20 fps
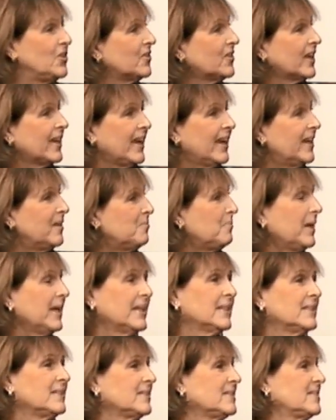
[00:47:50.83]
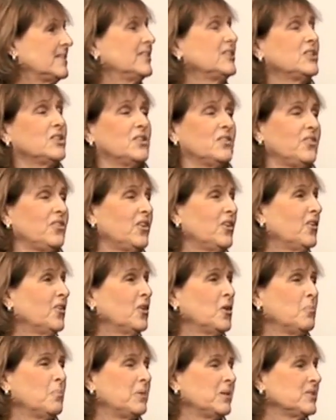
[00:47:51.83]
You can't make a decision if you don't
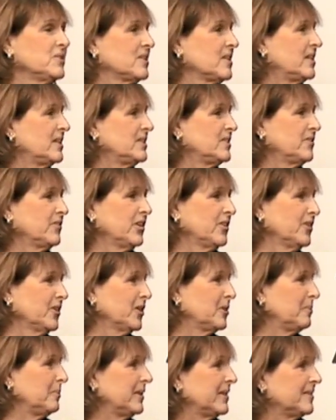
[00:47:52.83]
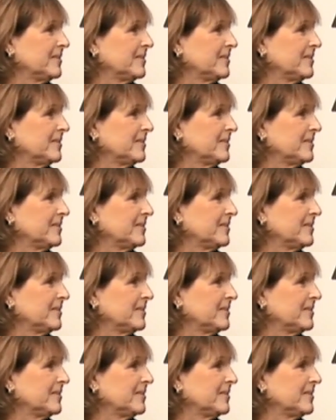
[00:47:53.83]
know both sides of an argument.